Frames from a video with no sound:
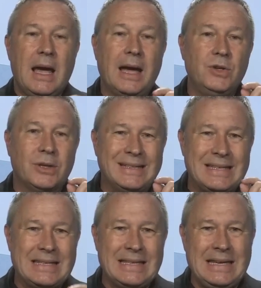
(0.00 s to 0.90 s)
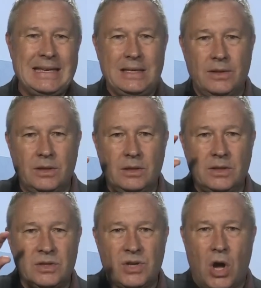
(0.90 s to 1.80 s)
and you can see
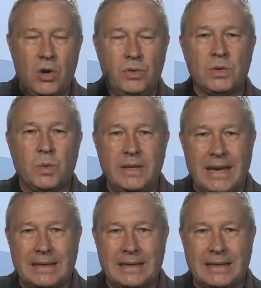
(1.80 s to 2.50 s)
the zones where the